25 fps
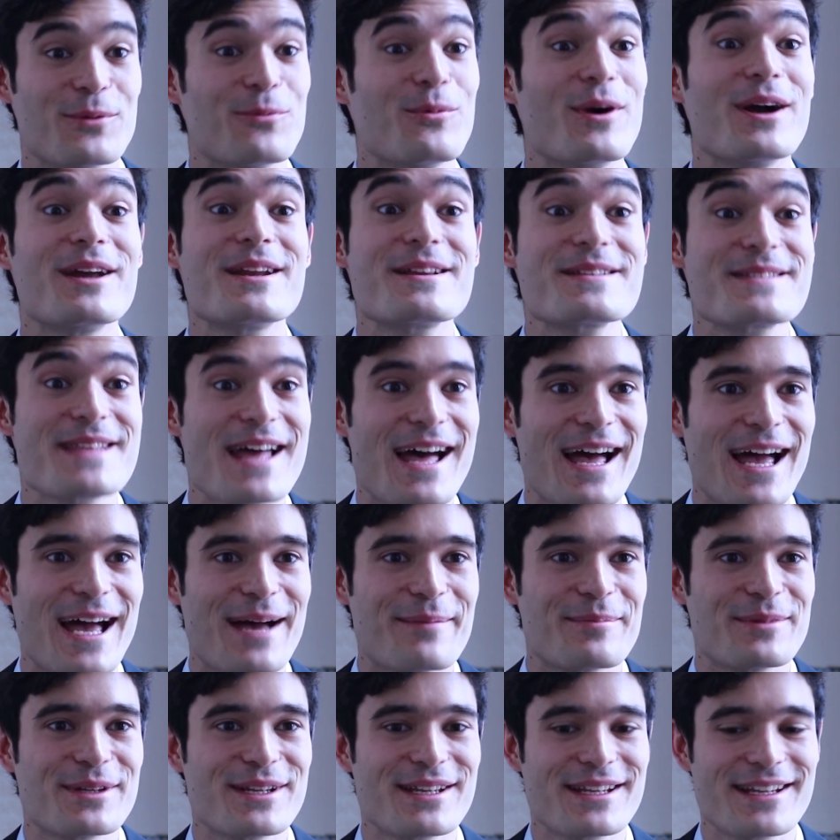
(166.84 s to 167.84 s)
Why does that
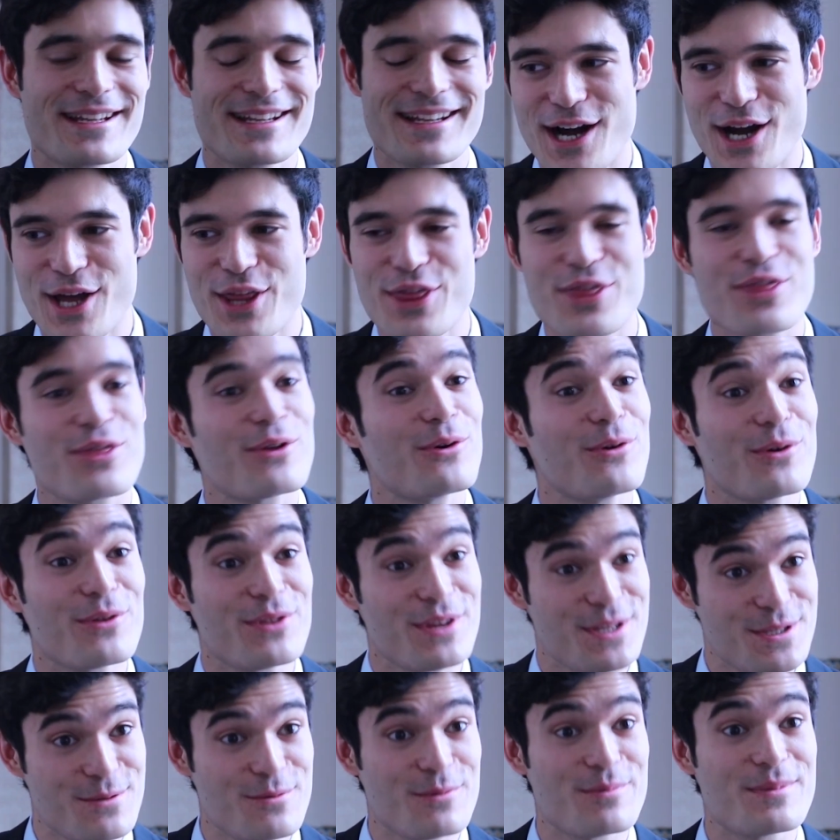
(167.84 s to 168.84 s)
happen? I thought
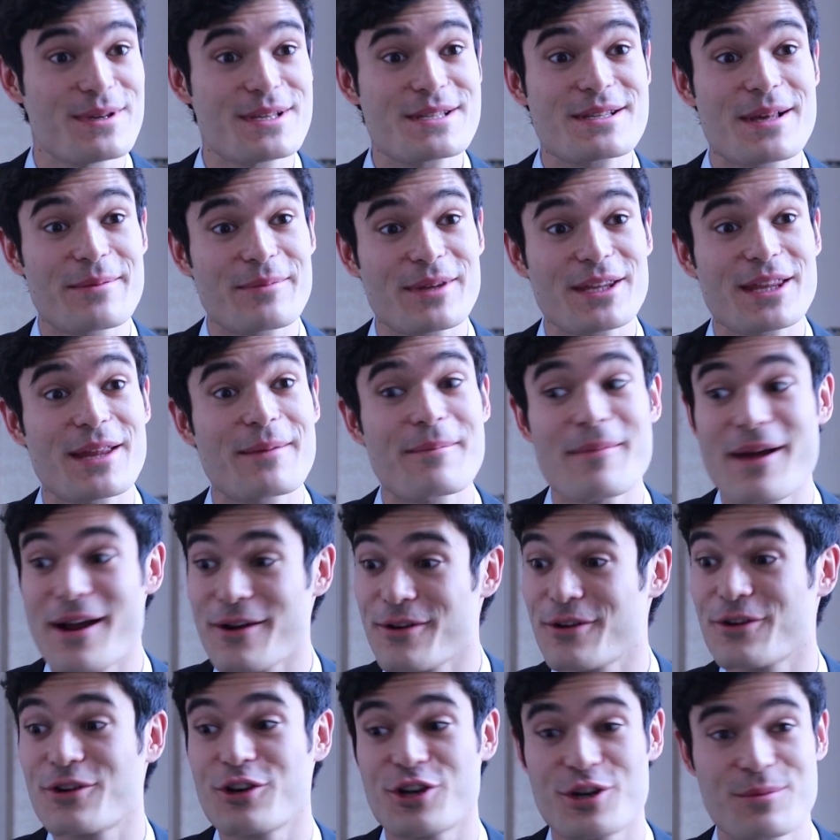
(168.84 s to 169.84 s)
this would be something that
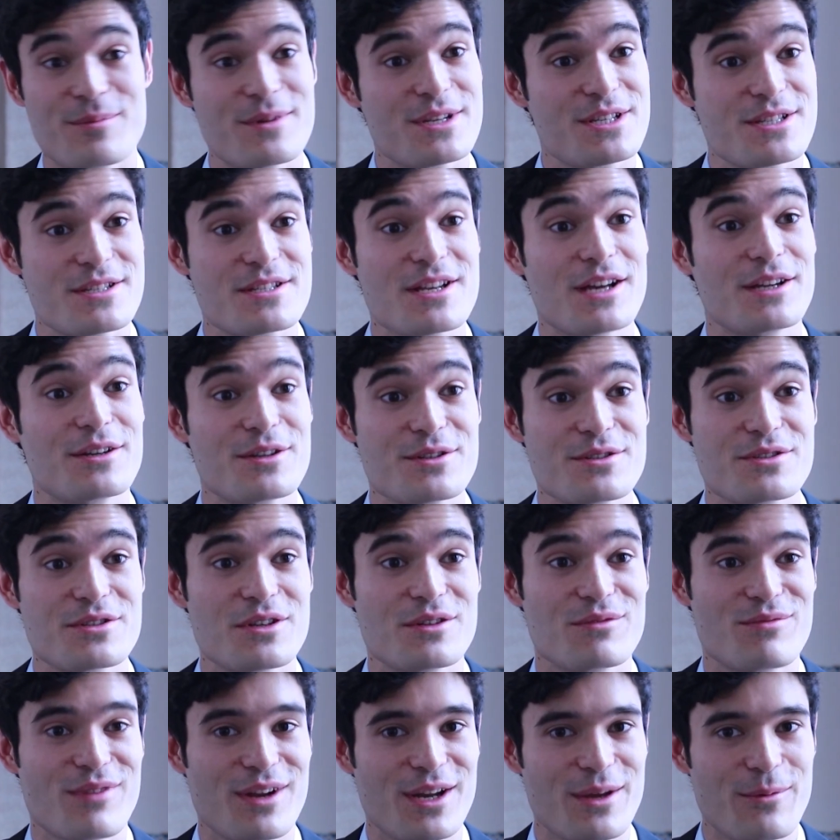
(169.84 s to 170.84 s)
macroeconomists
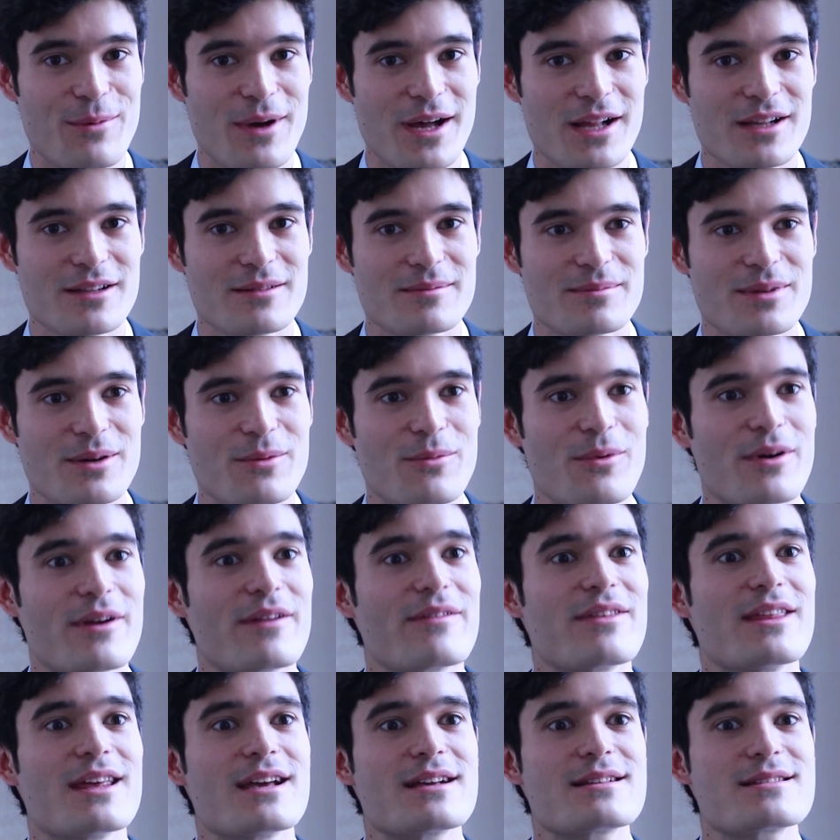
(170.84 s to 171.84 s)
understood really well, but one
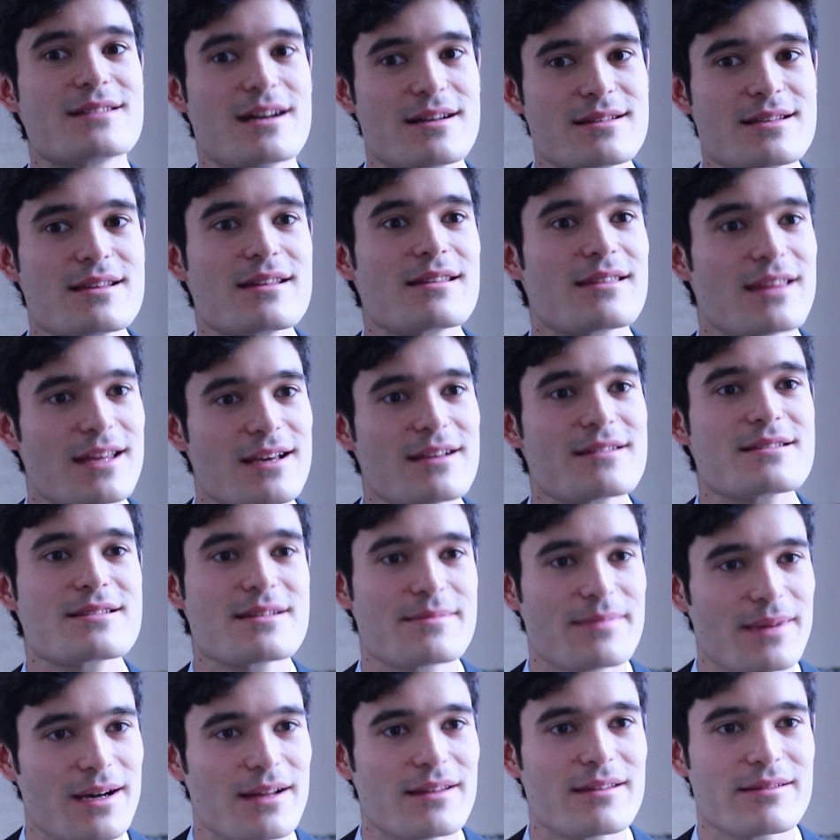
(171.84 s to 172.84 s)
of the exciting things
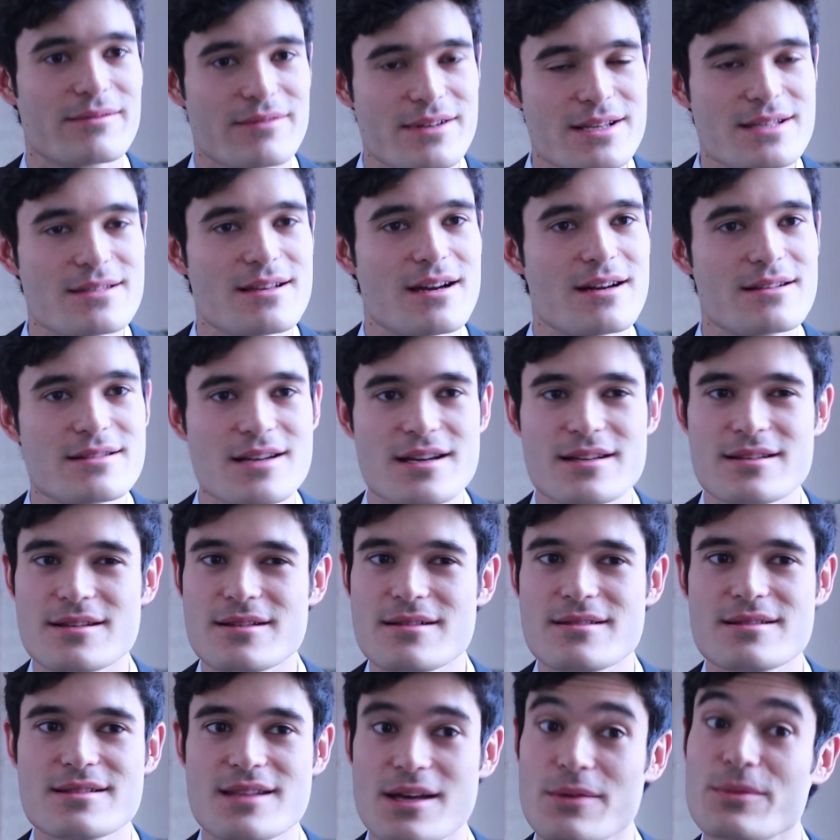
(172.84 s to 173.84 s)
about the research I do
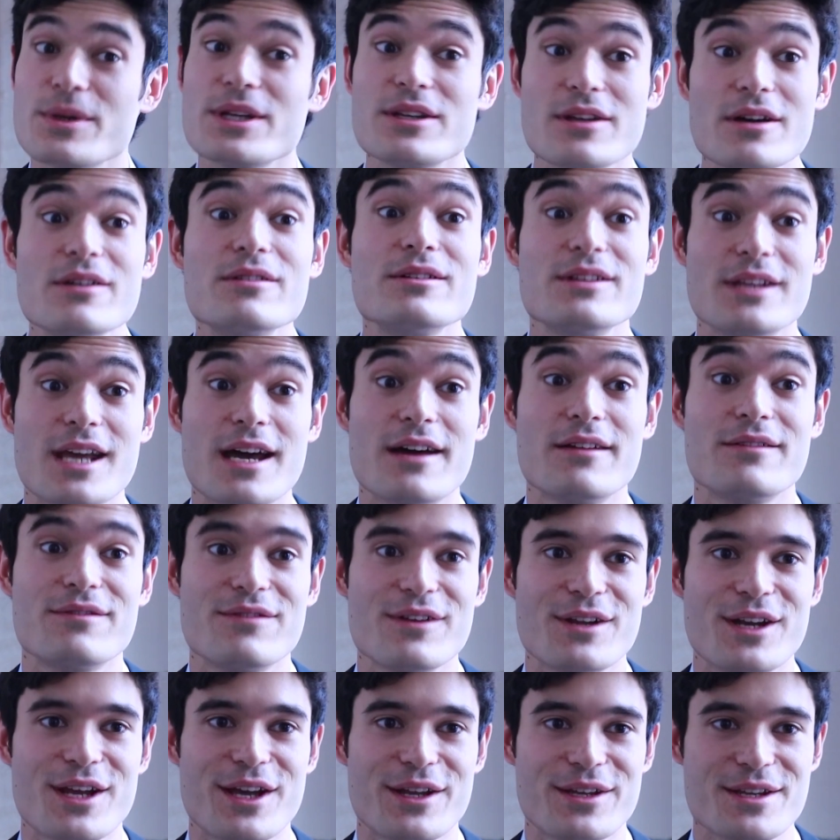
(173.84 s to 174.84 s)
is that we don't yet
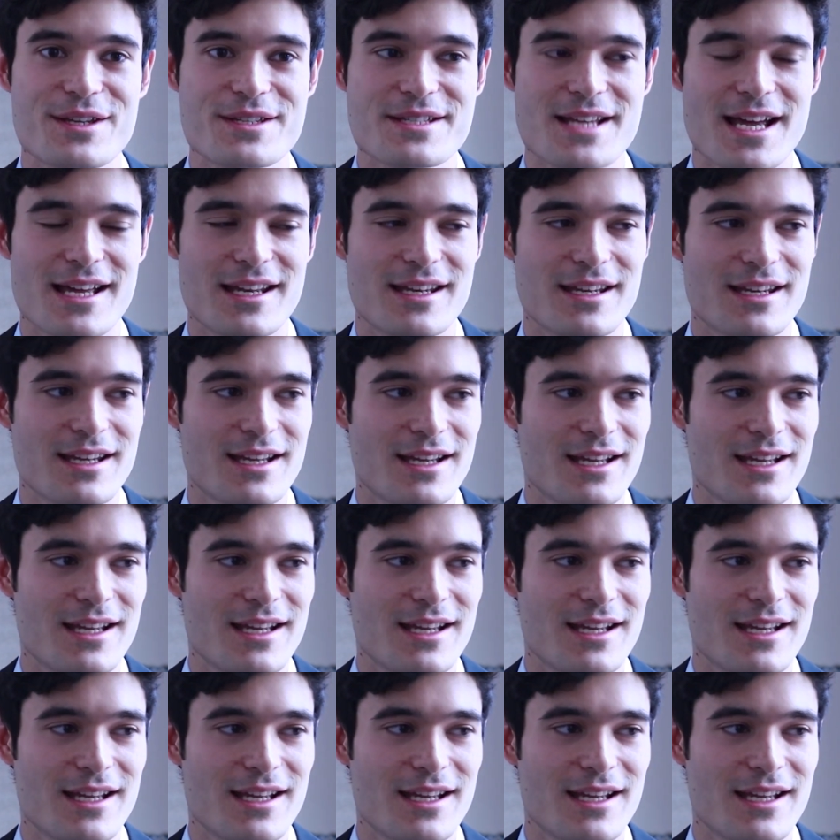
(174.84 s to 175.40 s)
fully understand.